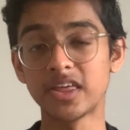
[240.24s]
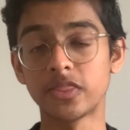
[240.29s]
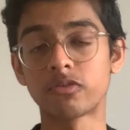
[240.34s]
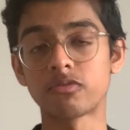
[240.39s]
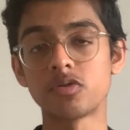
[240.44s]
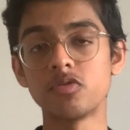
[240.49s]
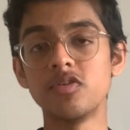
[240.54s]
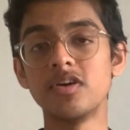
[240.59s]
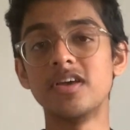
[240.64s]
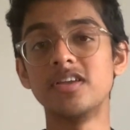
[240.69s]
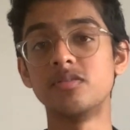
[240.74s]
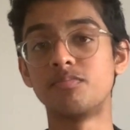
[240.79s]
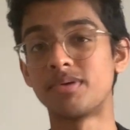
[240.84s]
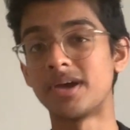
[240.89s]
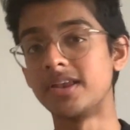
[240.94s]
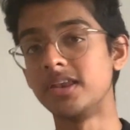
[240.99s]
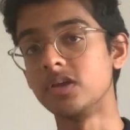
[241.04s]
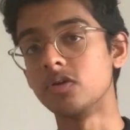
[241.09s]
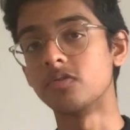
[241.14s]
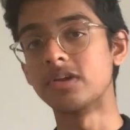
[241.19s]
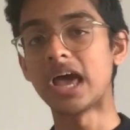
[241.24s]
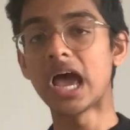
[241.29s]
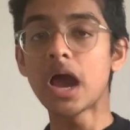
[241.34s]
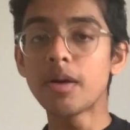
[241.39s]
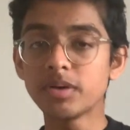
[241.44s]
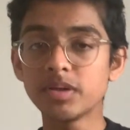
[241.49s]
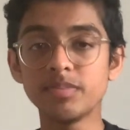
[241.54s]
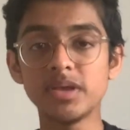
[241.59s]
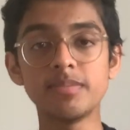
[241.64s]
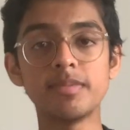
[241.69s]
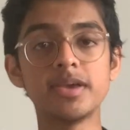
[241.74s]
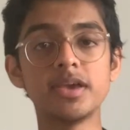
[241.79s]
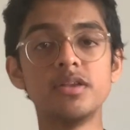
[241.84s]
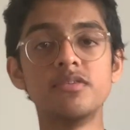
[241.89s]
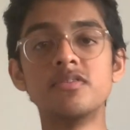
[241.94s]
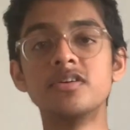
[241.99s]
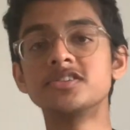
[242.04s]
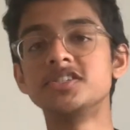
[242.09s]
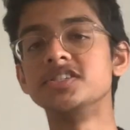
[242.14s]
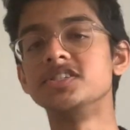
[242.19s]
through depending on how many BMAT
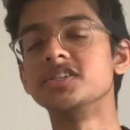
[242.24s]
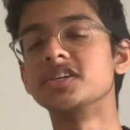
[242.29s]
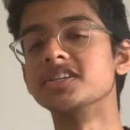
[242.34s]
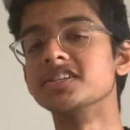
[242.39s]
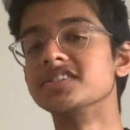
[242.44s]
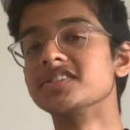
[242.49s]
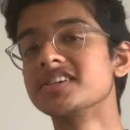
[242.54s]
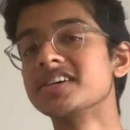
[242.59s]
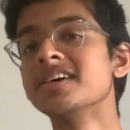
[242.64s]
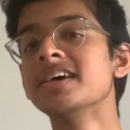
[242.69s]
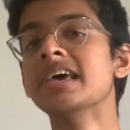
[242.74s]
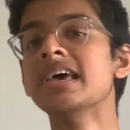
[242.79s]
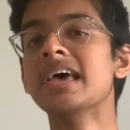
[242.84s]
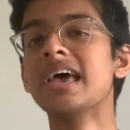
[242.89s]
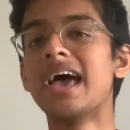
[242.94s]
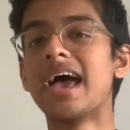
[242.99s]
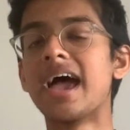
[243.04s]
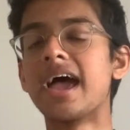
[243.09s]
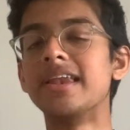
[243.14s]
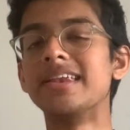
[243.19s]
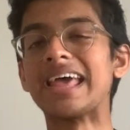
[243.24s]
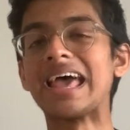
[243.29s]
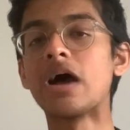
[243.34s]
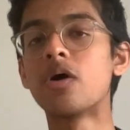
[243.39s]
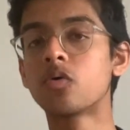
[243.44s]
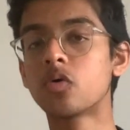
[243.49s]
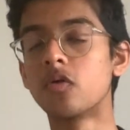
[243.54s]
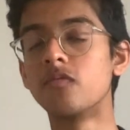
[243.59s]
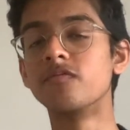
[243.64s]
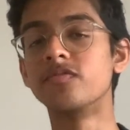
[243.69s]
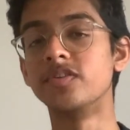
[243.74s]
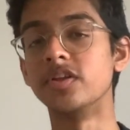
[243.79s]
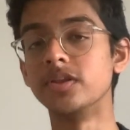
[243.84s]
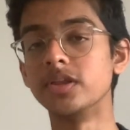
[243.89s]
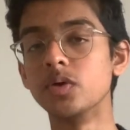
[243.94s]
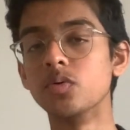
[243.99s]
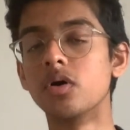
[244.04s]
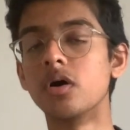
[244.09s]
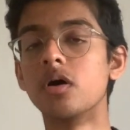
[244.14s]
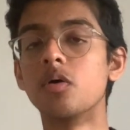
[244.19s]
universities you're going to sit and how confident
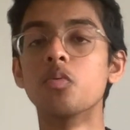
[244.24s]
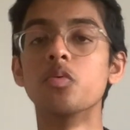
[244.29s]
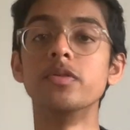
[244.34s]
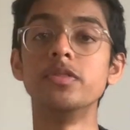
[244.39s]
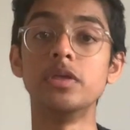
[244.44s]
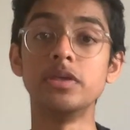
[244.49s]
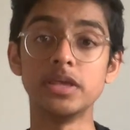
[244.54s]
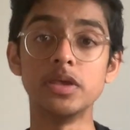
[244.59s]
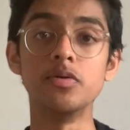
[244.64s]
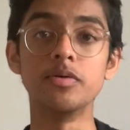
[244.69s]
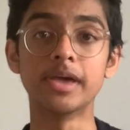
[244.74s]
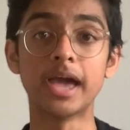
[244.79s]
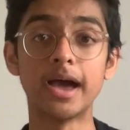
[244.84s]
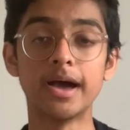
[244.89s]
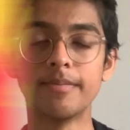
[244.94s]
you are with the UCAT.